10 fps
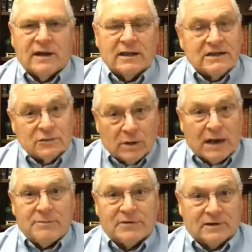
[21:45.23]
at least what
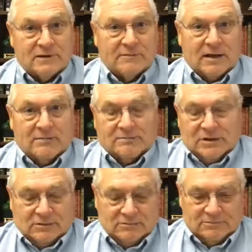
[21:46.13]
I'm thinking. Now,
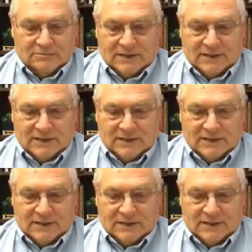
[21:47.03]
you know,